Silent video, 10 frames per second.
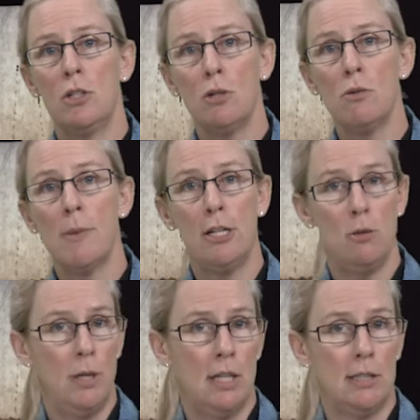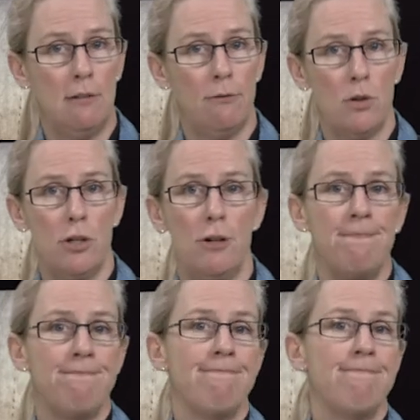to my new PSD folder,
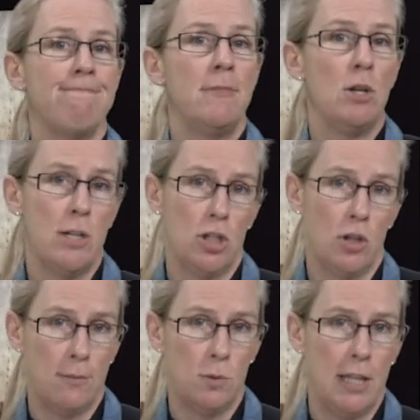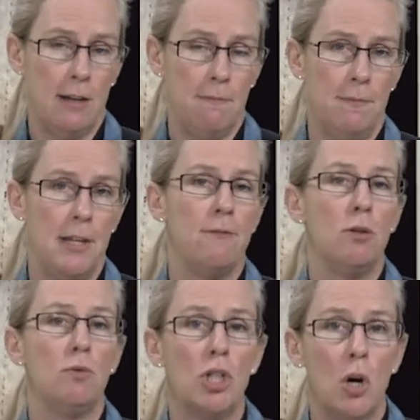the original comes with it. If
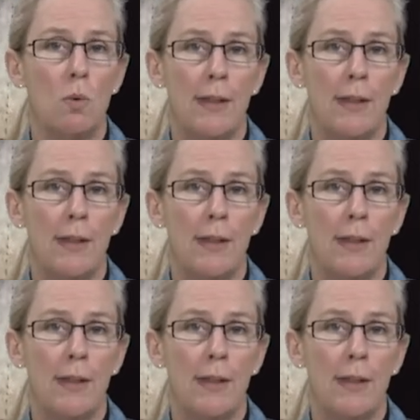you don't